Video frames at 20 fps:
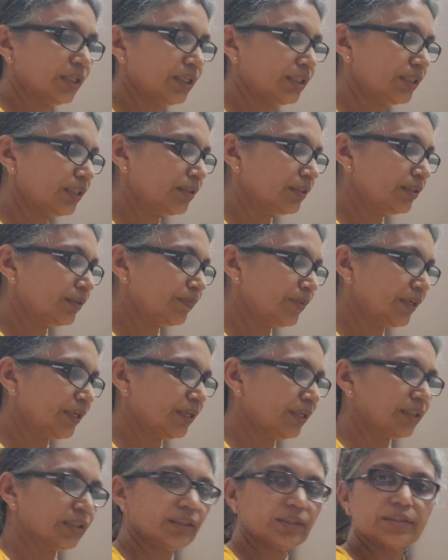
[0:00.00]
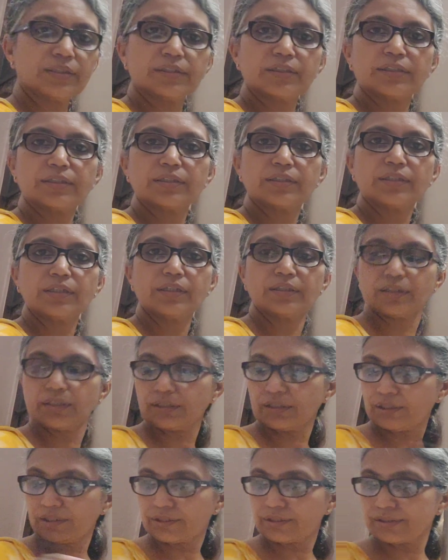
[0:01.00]
and in the bracket, I
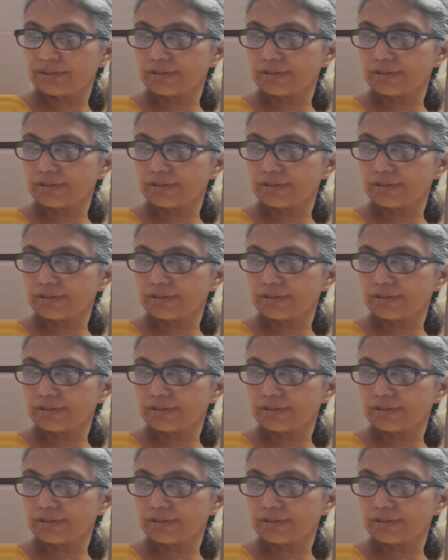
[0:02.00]
think